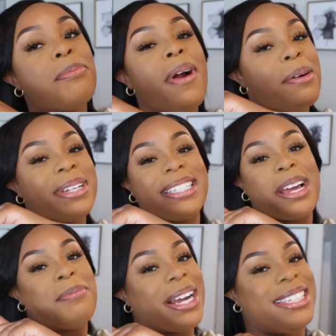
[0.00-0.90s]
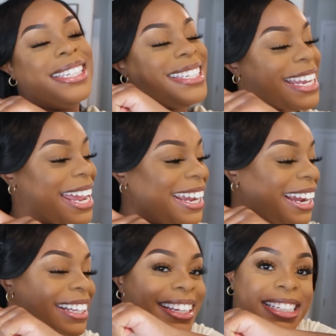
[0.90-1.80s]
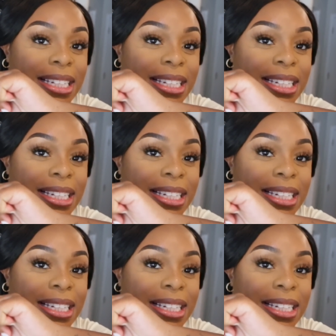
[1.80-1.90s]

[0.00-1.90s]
promise I'm about to take this